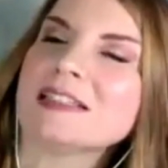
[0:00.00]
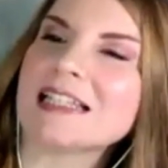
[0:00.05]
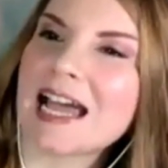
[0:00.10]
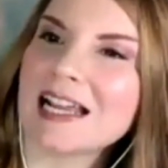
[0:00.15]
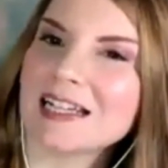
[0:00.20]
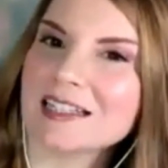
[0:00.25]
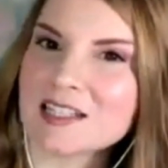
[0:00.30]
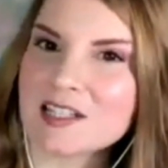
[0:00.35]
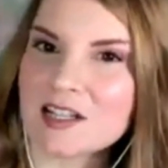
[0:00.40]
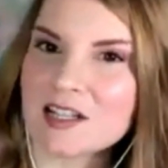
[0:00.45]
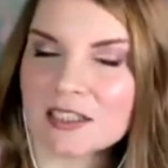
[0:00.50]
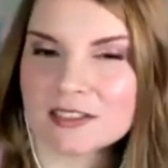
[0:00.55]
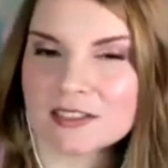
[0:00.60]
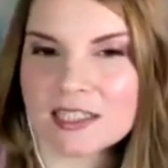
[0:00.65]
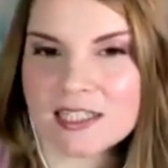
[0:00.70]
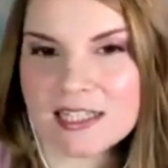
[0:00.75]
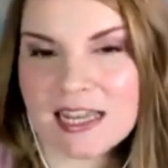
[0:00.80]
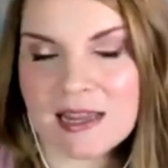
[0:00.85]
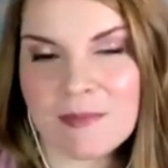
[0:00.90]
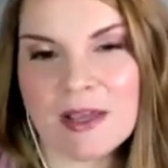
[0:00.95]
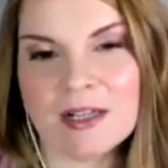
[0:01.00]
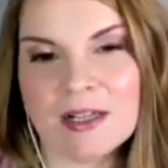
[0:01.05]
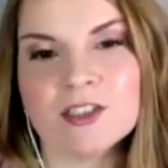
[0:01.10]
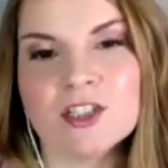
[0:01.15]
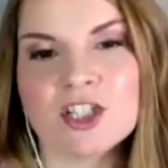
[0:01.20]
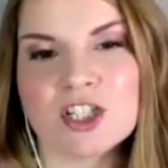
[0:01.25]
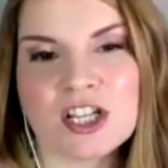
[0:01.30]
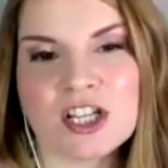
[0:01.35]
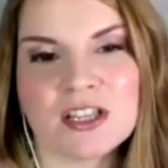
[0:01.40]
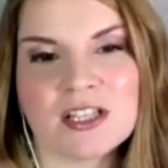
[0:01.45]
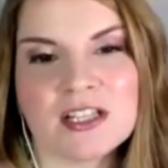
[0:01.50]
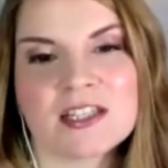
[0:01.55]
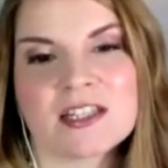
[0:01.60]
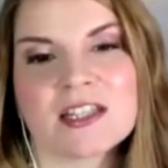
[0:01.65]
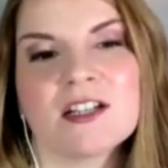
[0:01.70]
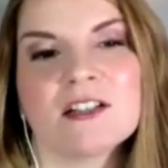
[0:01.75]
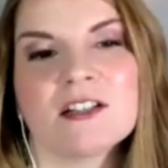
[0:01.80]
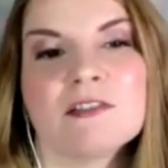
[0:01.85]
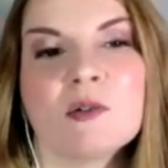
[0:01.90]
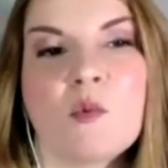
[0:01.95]
But that is not the same energy
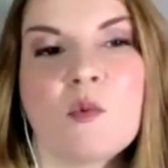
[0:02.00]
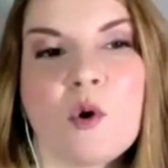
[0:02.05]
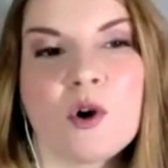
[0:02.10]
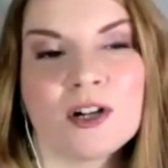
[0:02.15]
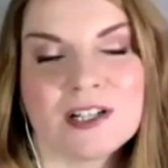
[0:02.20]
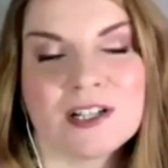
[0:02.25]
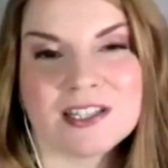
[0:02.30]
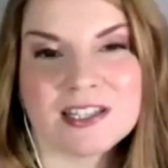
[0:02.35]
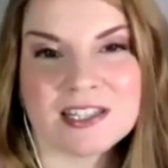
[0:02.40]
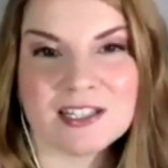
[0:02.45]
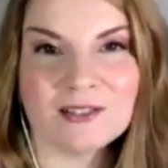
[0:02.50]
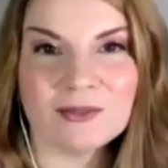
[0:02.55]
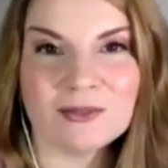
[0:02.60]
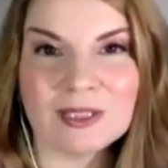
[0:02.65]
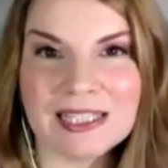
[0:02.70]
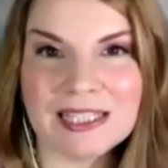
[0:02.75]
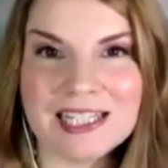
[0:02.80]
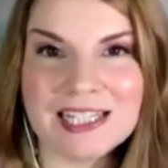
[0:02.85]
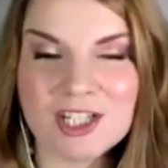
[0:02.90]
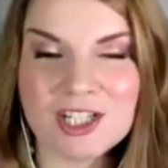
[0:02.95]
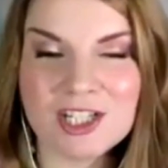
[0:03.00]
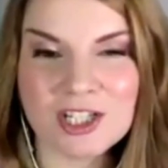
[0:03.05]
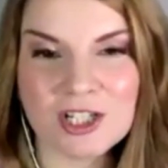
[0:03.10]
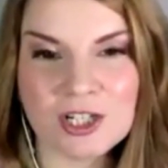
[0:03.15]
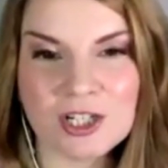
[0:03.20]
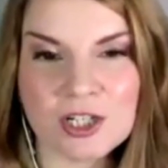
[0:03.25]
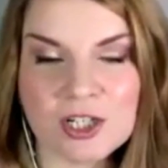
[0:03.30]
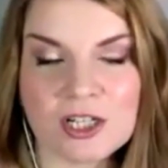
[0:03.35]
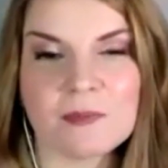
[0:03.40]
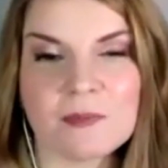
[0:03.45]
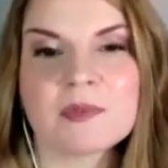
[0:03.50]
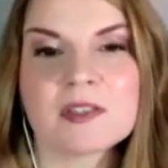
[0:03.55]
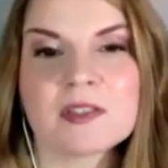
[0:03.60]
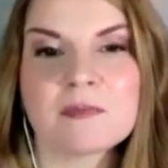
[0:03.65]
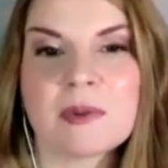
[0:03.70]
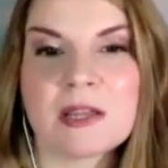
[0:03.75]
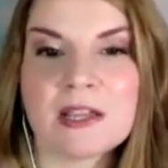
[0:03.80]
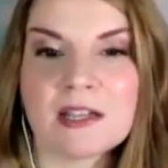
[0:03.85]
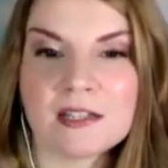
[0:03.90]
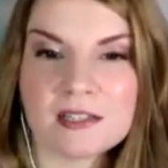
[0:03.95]
that's going to reward us in
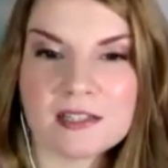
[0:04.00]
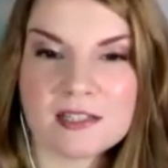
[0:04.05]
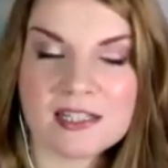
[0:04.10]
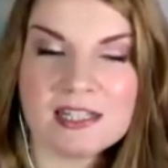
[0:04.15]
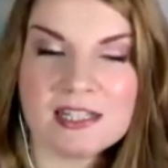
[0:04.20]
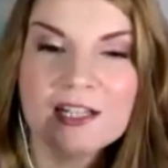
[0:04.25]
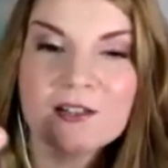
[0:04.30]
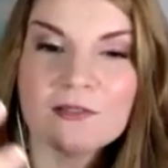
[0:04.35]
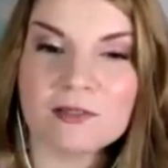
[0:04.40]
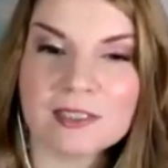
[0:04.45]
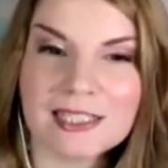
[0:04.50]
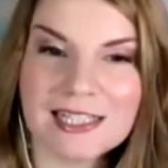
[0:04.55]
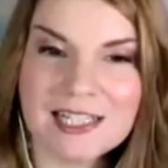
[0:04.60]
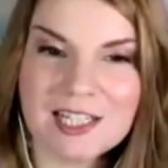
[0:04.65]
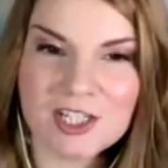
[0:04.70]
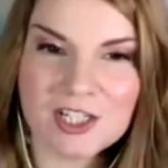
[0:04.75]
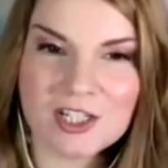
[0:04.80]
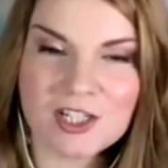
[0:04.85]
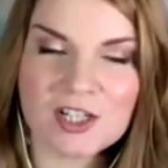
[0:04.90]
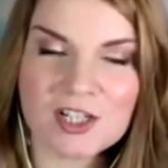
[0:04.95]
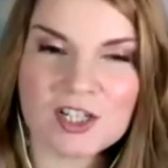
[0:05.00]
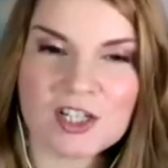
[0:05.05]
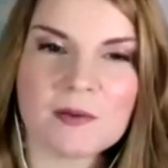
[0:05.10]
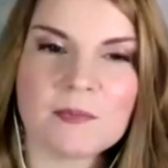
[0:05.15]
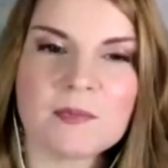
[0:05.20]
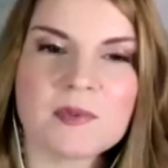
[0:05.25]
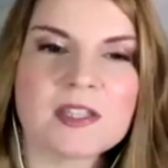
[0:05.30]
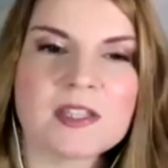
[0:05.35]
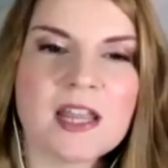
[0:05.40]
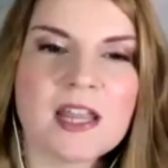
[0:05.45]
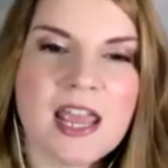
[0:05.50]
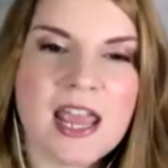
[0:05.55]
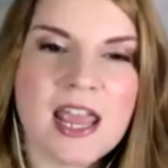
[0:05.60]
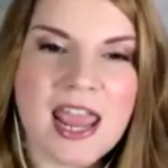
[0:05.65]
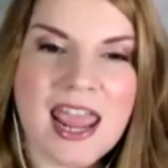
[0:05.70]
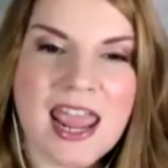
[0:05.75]
relationships because in relationships,